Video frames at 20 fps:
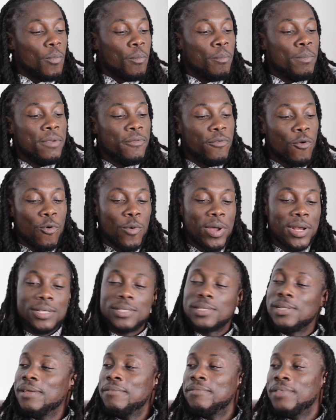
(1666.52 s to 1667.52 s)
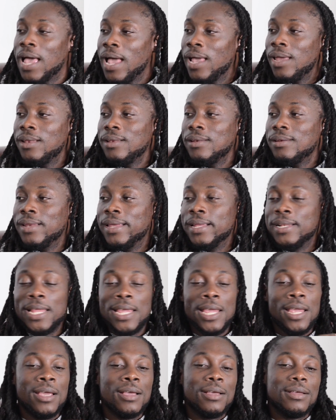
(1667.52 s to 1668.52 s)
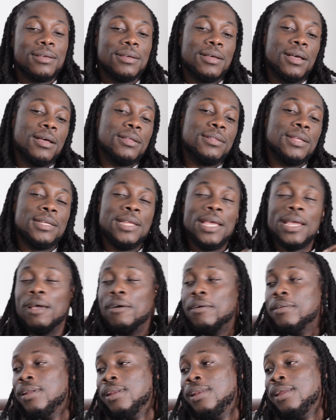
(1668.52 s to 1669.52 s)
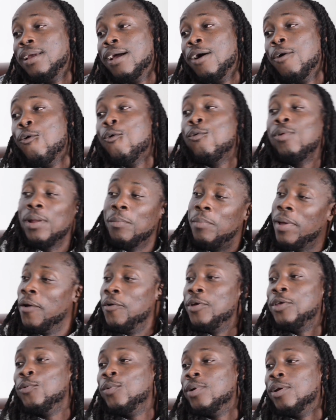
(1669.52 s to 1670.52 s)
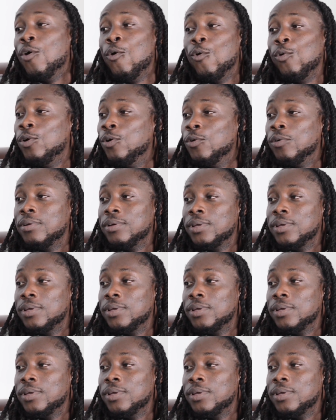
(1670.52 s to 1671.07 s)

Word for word: before when a slave died, they dig, they dig a, they dig a hole, they bury you in a hole.